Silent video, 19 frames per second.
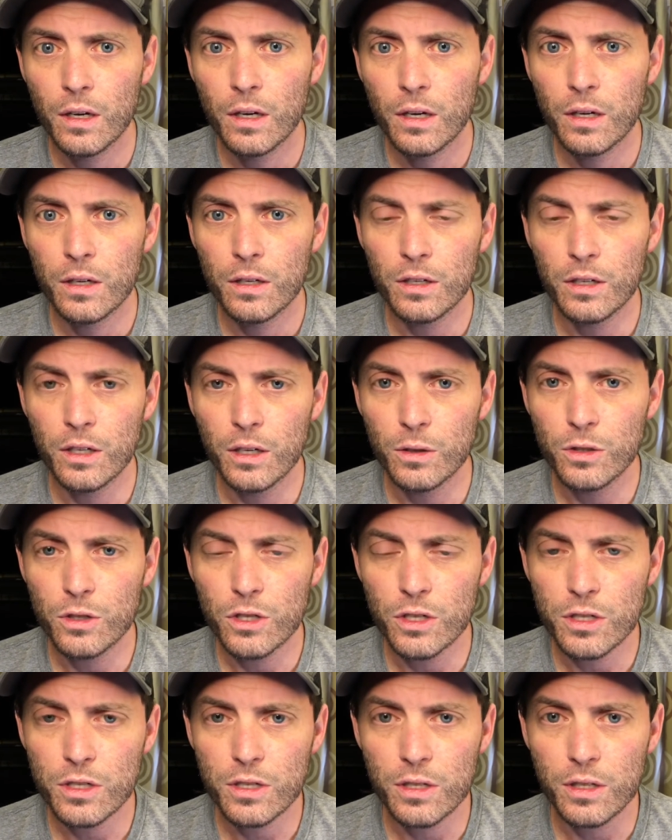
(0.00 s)
you know
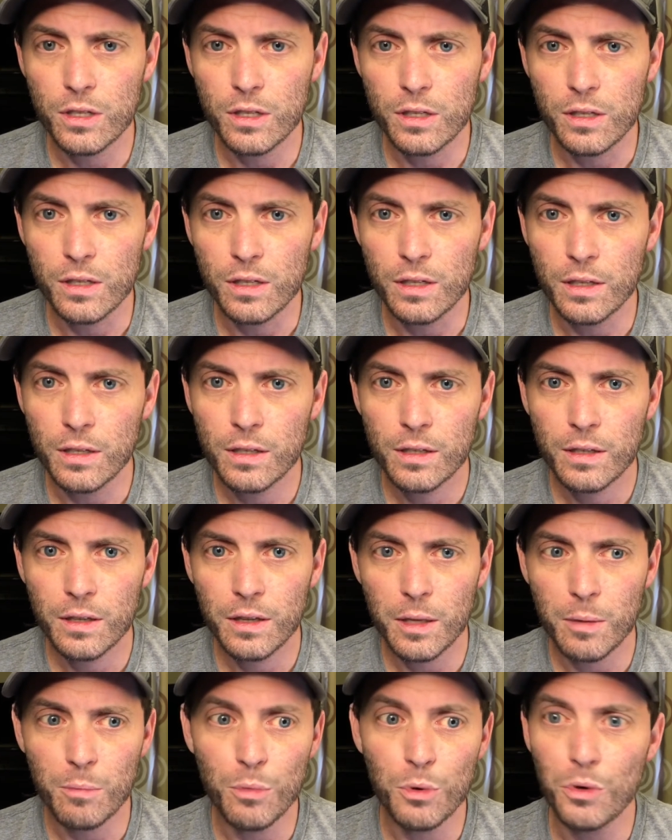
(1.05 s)
just the
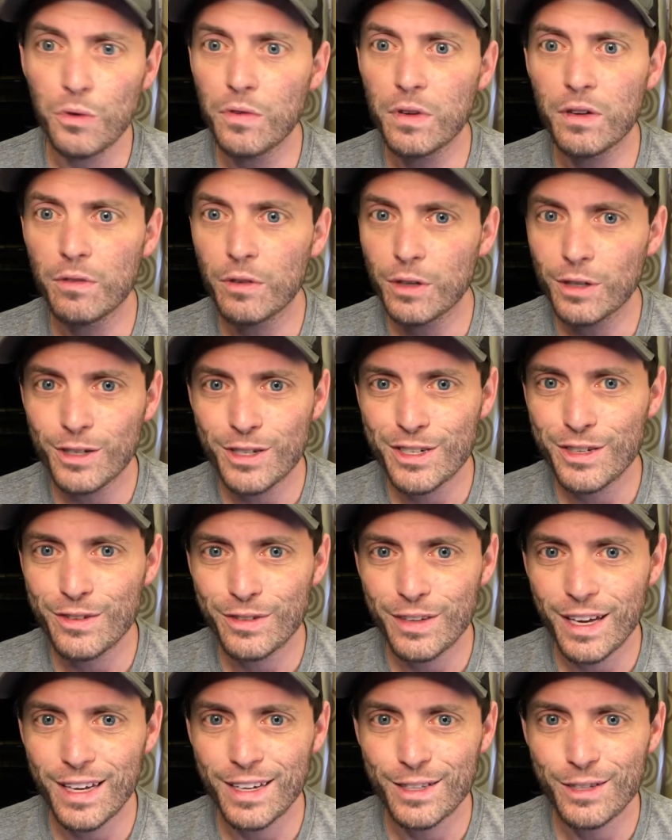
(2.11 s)
the movie version
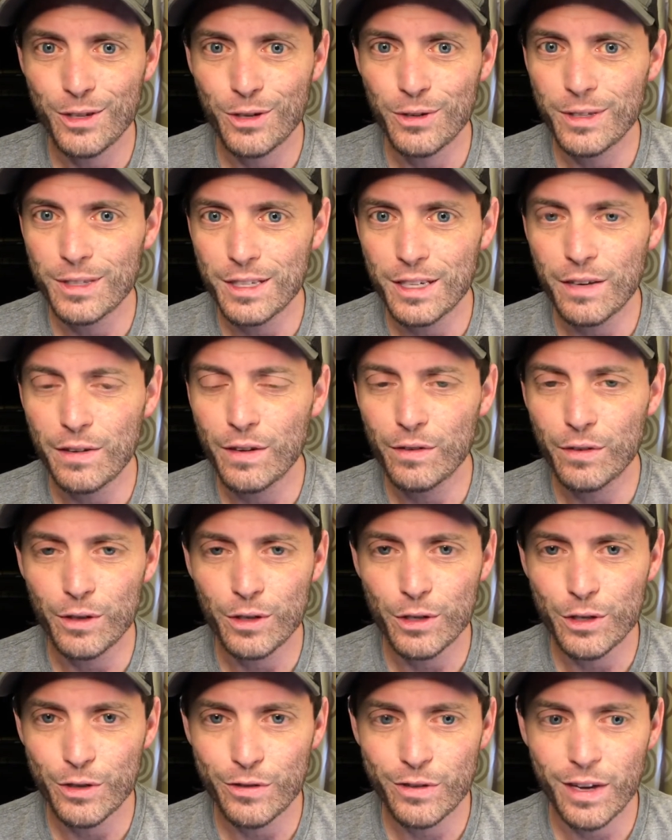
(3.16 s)
of cancer, the TV
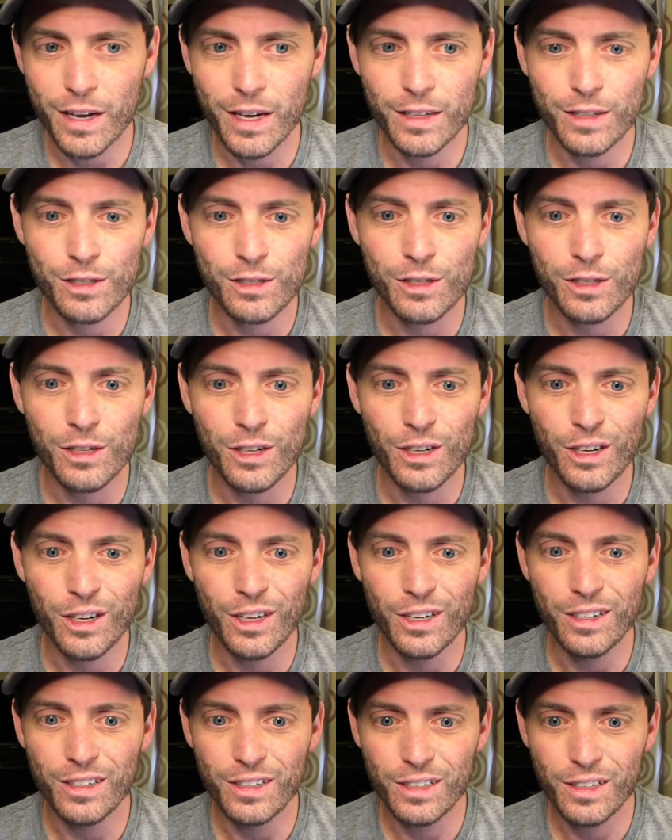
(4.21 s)
version of cancer
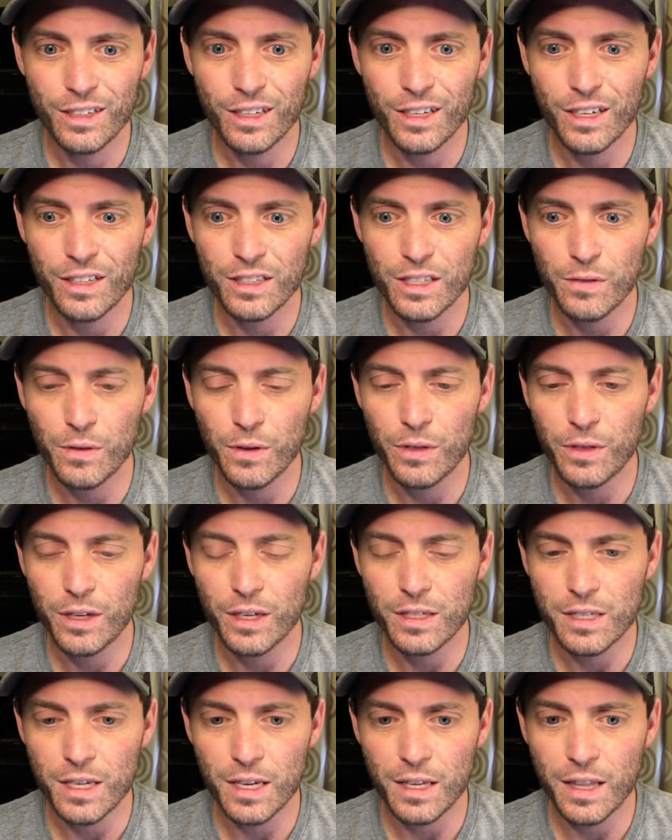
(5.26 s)
and and different
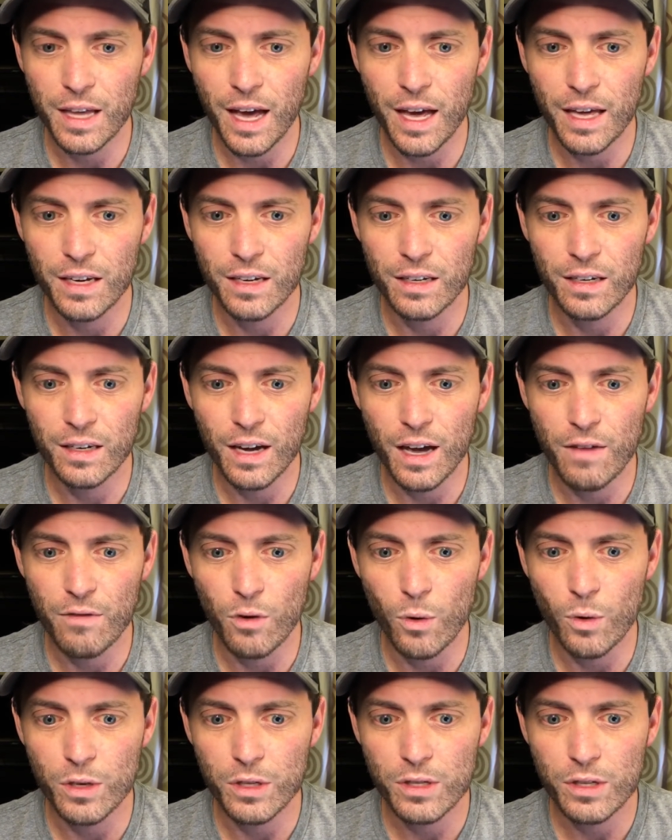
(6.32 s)
things like that and I've
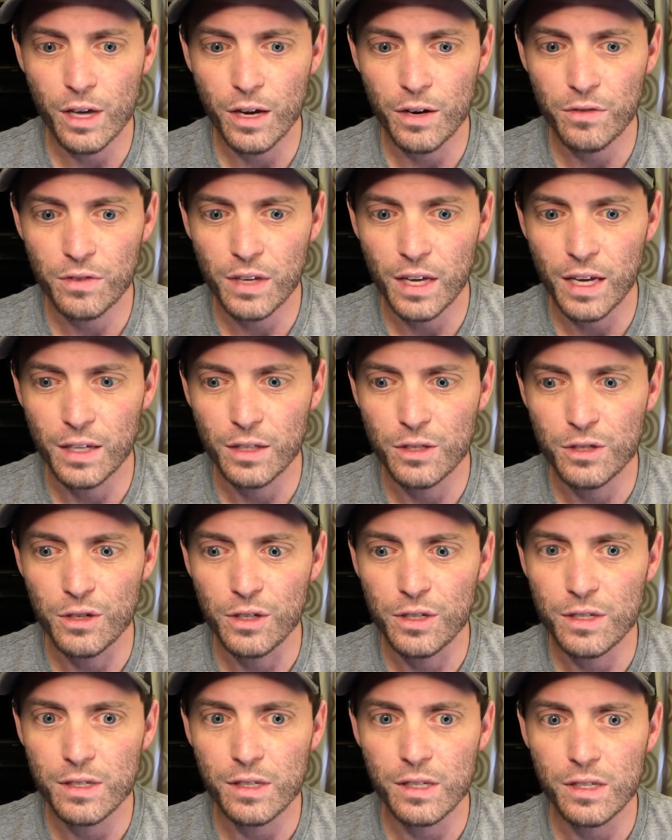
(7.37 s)
always thought of cancer
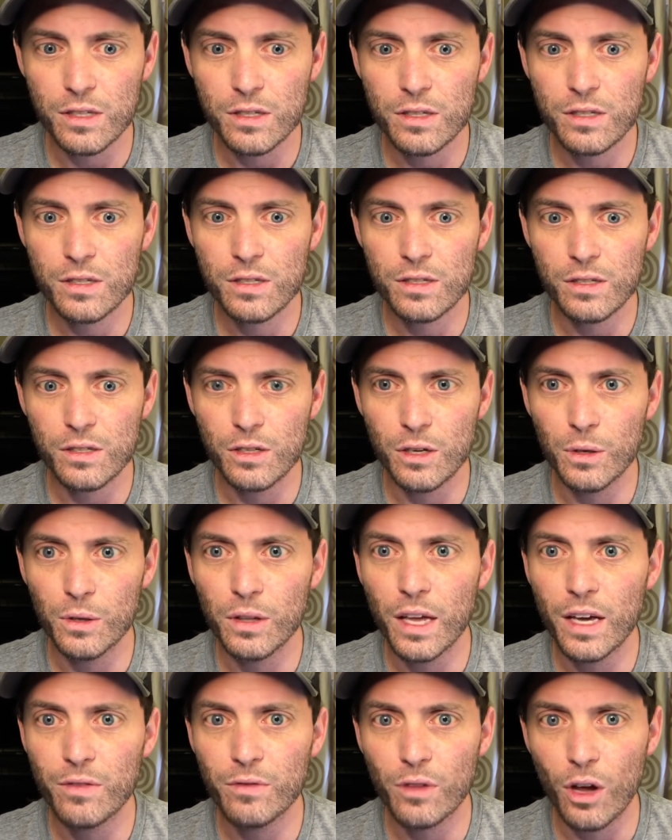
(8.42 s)
as this, you know,
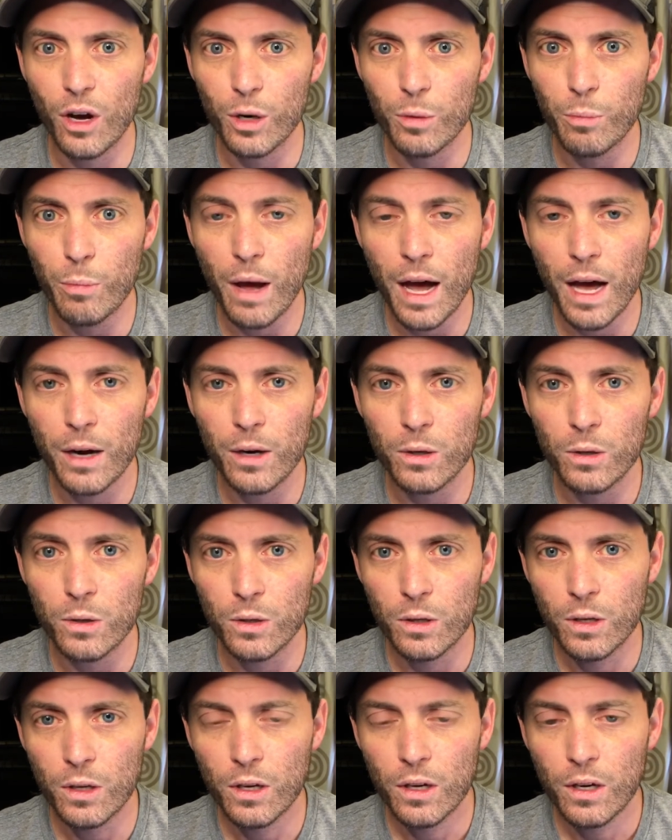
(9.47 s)
lifelong battle
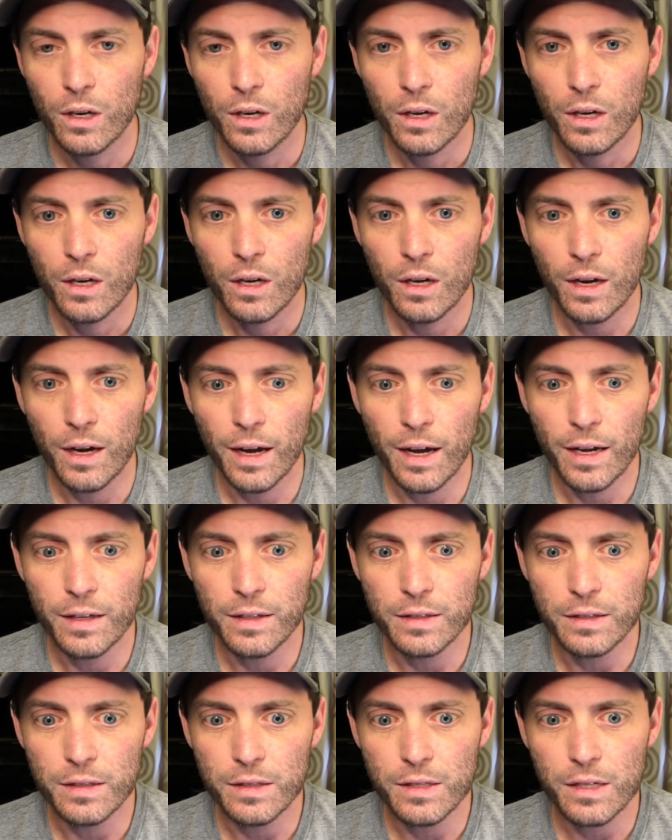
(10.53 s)

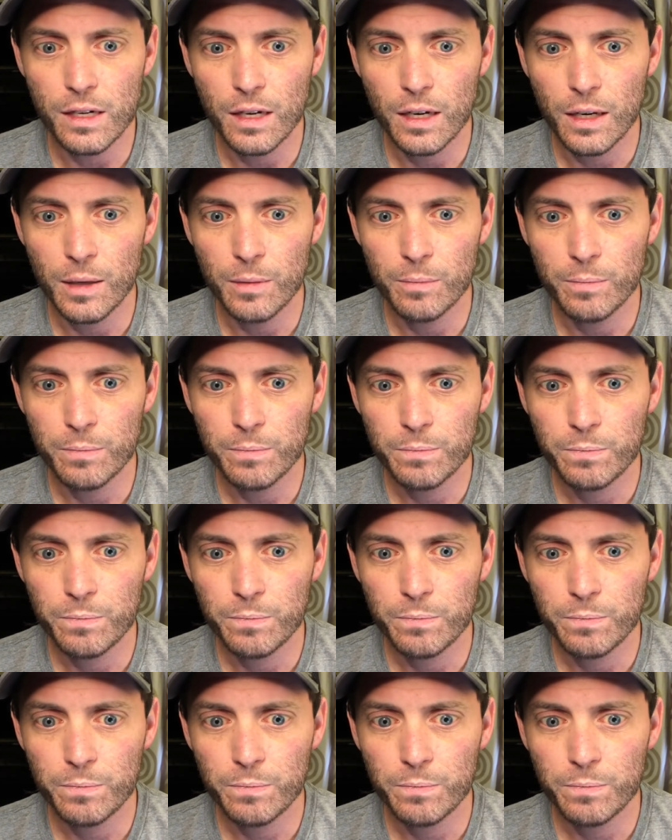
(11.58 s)
and um,